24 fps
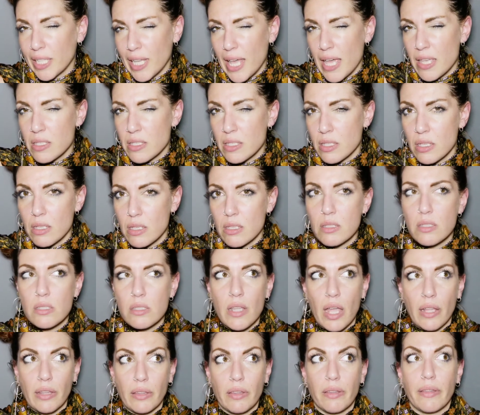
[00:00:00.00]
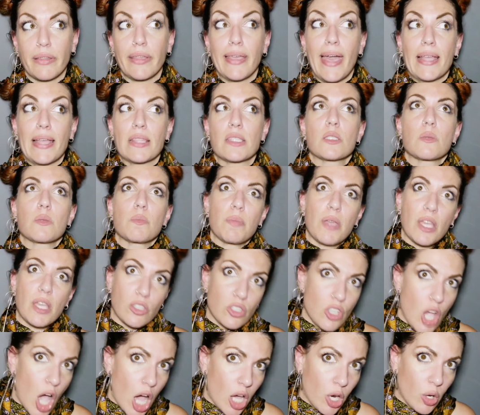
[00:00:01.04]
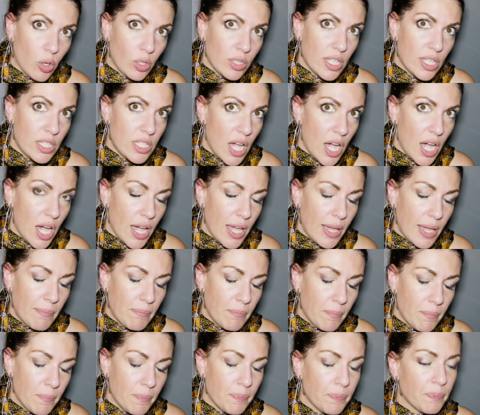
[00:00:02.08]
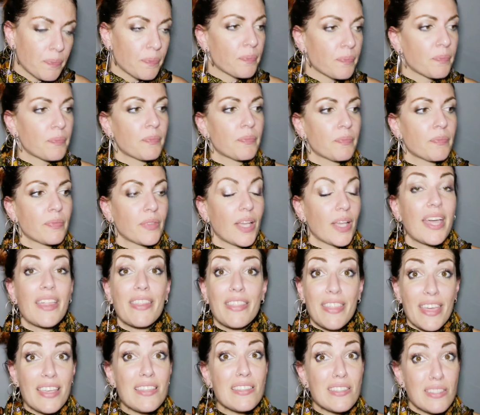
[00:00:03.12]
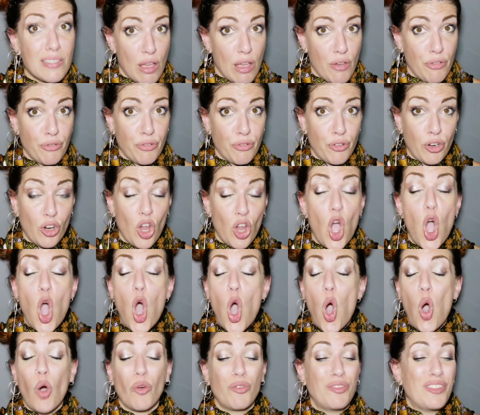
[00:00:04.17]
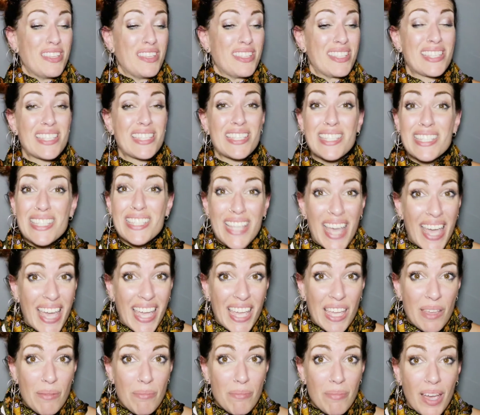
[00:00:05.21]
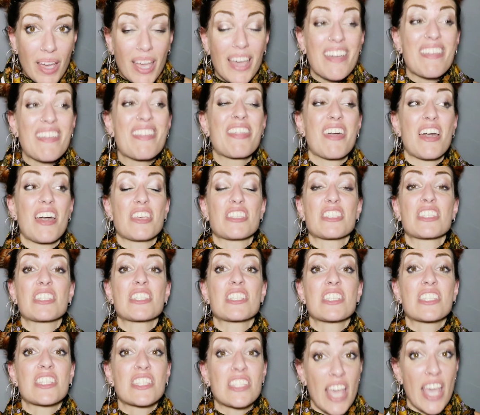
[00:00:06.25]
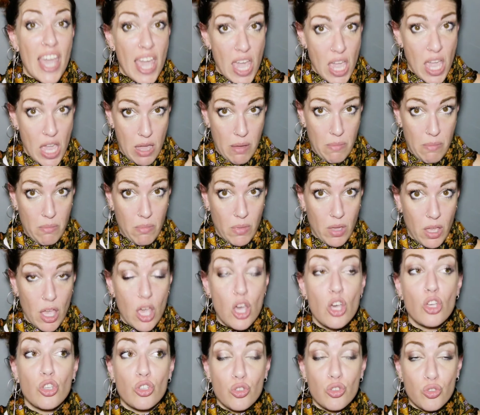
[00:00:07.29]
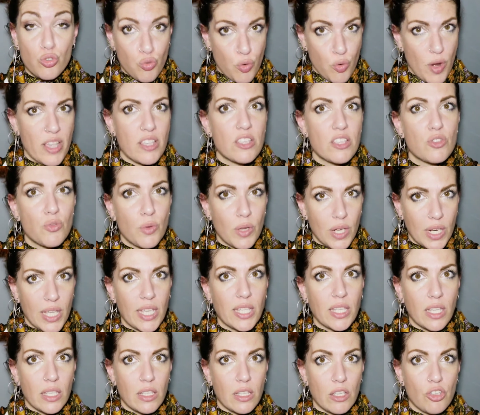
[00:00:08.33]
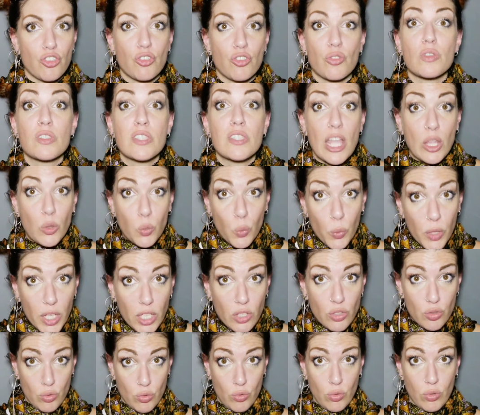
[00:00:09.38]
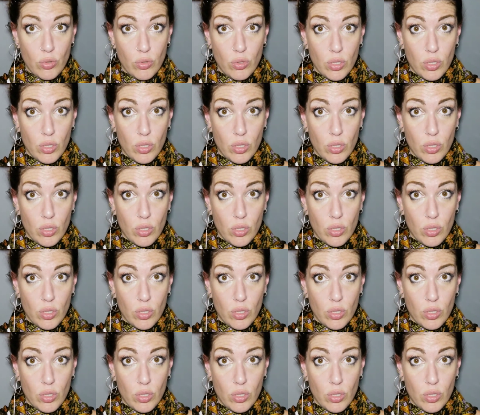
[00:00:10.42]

classes that gets picked on all the time, they suffer of the same, the same stress-related issues that we do,